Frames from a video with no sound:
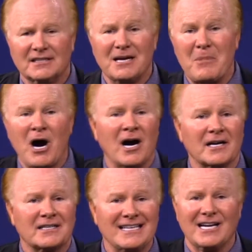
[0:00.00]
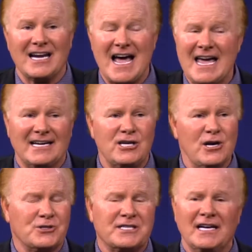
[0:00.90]
Lamarck, Clear Lake,
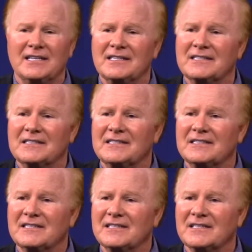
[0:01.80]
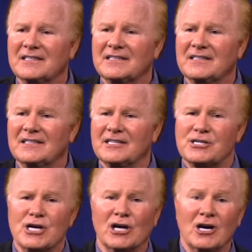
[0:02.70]
Houston,
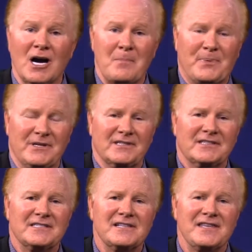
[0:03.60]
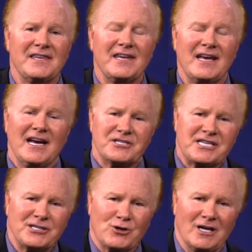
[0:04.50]
Europe,
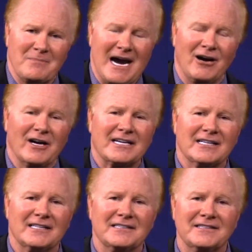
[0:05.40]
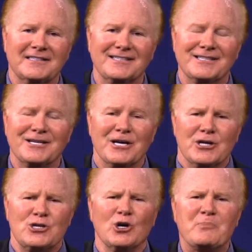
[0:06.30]
Central America.
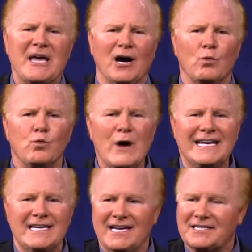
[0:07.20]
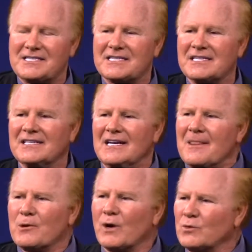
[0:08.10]
You'll be a witness.
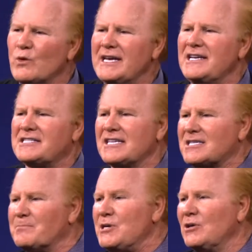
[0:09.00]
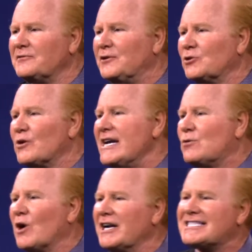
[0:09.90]
The word witness is a beautiful Greek
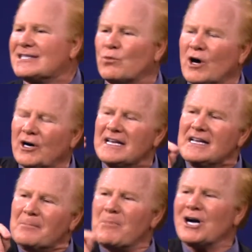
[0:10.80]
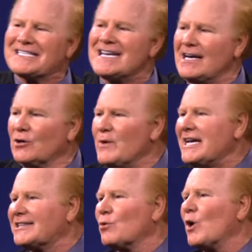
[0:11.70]
word. It's the word martyr. We
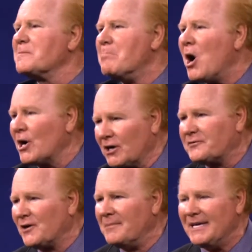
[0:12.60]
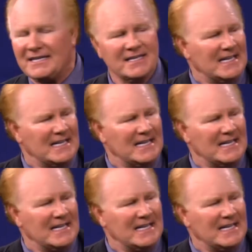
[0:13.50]
get the word martyr from it.